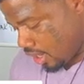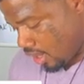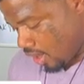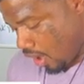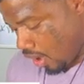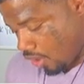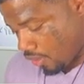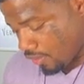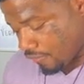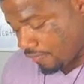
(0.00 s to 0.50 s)

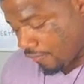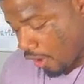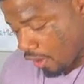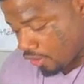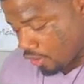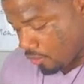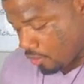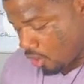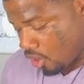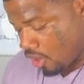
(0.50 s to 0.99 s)
Oh,
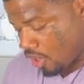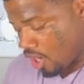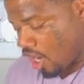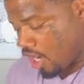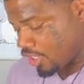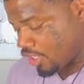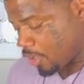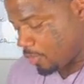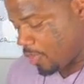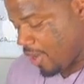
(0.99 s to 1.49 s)
furthermore,
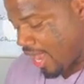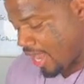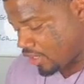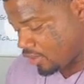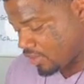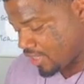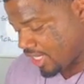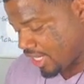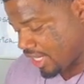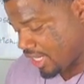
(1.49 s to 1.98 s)
under
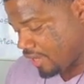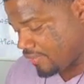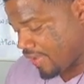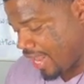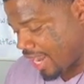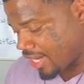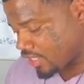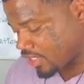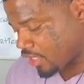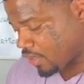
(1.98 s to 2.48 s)
penalty of
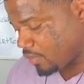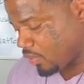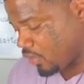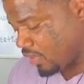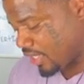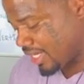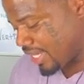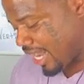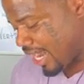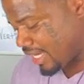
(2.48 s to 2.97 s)

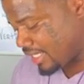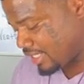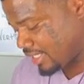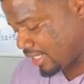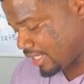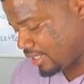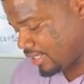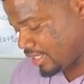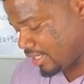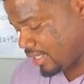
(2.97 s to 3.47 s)

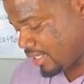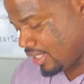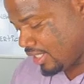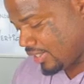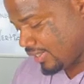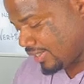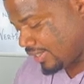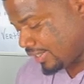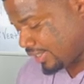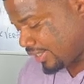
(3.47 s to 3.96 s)
excommunication,
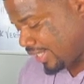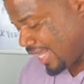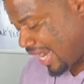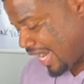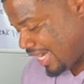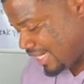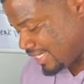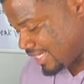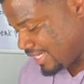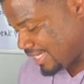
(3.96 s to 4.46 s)

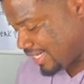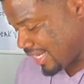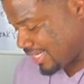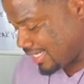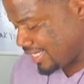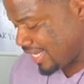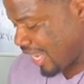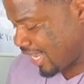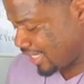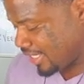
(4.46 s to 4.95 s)
late
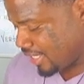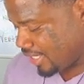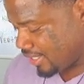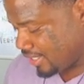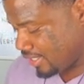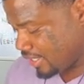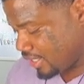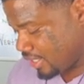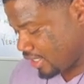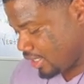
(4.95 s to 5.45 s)

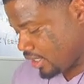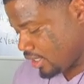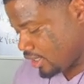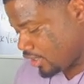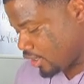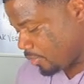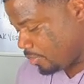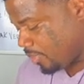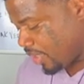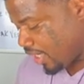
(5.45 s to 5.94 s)
centelli
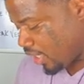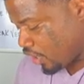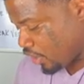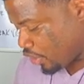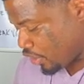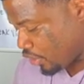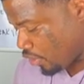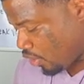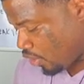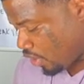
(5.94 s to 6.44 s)
to be
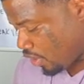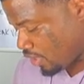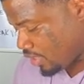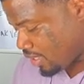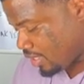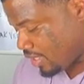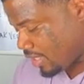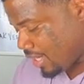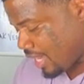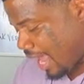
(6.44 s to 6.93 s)

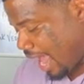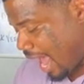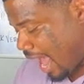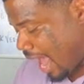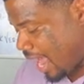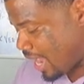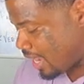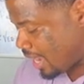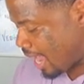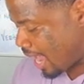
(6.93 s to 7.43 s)
accrued,
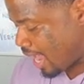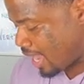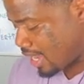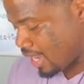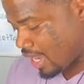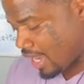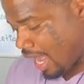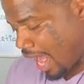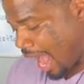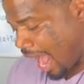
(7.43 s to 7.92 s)

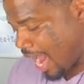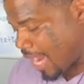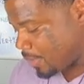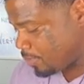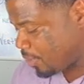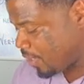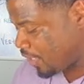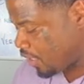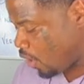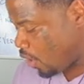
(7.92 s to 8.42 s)

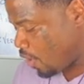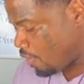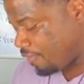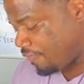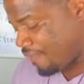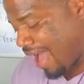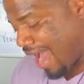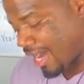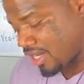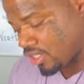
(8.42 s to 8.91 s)
IPO
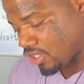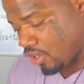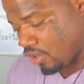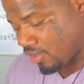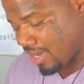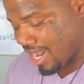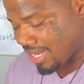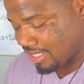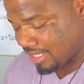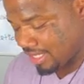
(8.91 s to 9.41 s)
facto,
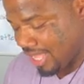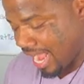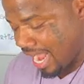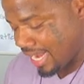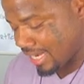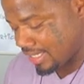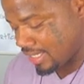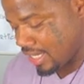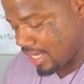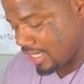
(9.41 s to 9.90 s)
that's
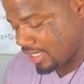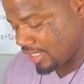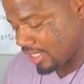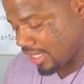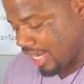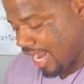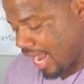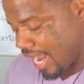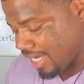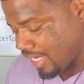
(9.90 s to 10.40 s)
Latin,
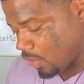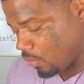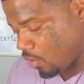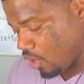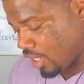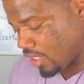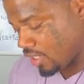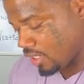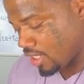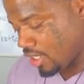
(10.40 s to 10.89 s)
should
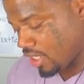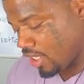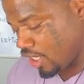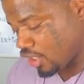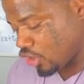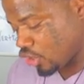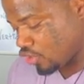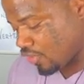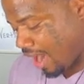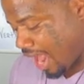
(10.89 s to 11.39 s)
anyone
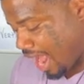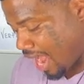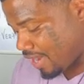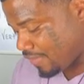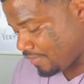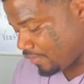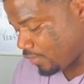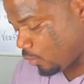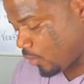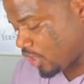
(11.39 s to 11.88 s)

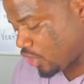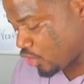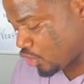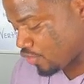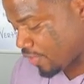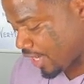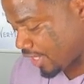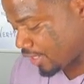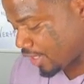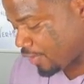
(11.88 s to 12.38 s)
contrive, we
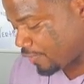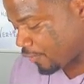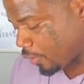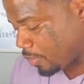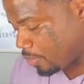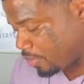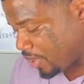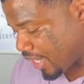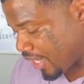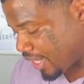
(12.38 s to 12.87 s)
strictly
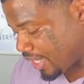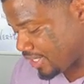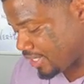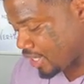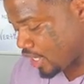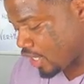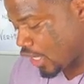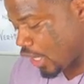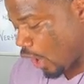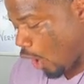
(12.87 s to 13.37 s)
forbid
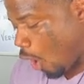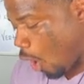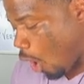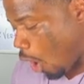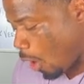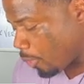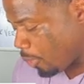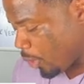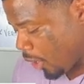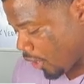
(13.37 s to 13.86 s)

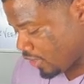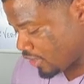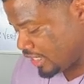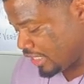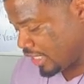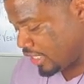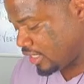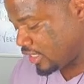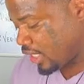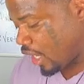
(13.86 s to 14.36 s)
all
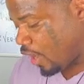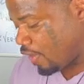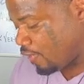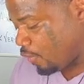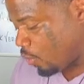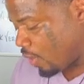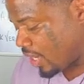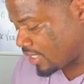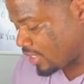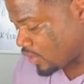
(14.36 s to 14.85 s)
persons of
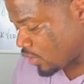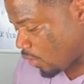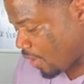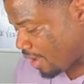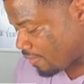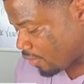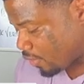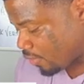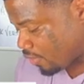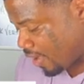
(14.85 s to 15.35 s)

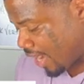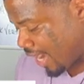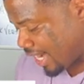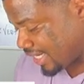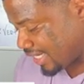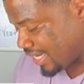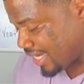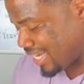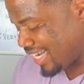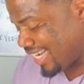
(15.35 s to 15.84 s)
whatsoever
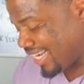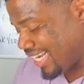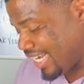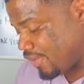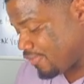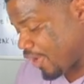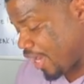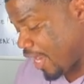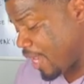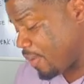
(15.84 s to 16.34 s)
rank,
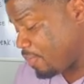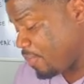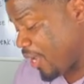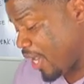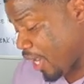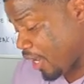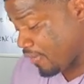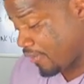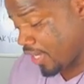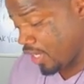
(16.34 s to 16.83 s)
even
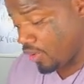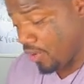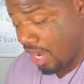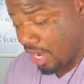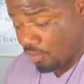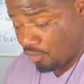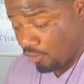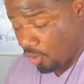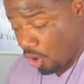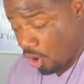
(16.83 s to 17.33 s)
imperial
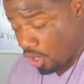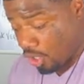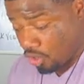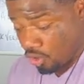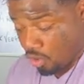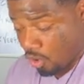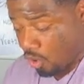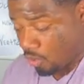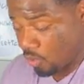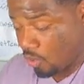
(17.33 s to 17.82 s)
and royal,
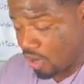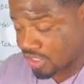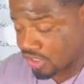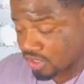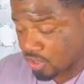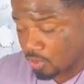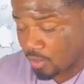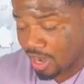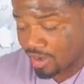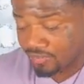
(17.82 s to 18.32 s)
or
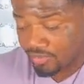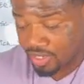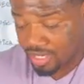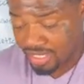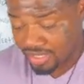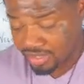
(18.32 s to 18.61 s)
whatsoever